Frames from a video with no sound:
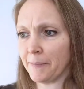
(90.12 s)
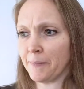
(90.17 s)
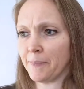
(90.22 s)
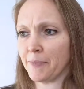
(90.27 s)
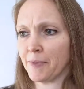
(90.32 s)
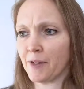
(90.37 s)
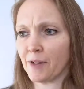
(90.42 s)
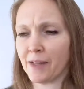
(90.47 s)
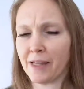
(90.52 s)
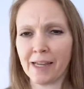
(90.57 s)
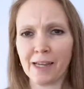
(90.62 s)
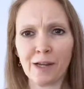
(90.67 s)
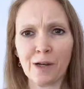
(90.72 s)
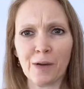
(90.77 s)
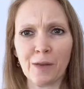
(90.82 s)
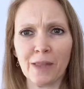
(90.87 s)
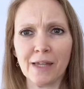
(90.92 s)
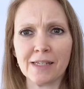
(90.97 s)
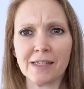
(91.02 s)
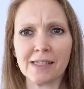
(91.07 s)
they're like, you
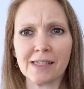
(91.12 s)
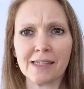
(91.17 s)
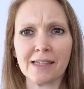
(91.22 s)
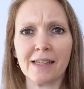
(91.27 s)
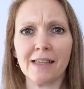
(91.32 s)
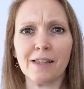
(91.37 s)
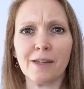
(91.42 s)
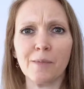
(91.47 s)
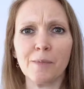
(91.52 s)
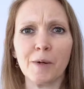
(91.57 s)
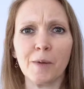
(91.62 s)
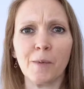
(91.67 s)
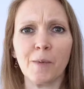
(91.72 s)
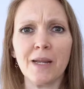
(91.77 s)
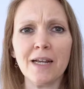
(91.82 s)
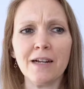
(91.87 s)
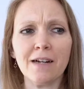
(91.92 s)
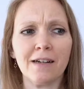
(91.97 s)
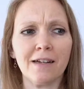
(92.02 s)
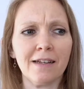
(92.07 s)
know, that's a little bit
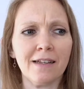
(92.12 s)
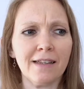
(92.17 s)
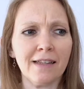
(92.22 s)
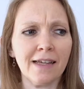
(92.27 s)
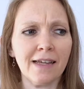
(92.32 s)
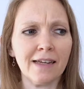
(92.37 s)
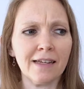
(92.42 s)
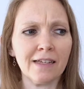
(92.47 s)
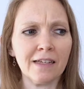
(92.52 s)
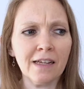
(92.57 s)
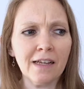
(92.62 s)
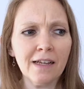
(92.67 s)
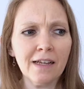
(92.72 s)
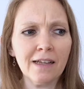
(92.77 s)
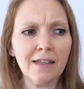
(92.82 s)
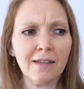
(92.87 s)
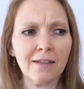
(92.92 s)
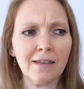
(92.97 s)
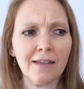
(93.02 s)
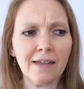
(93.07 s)
weird
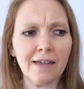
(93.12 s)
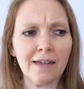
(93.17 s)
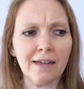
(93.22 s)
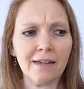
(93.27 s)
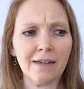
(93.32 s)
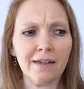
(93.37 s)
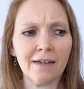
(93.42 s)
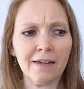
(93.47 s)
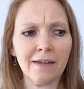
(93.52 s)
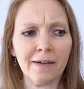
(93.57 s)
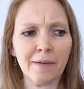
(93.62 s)
that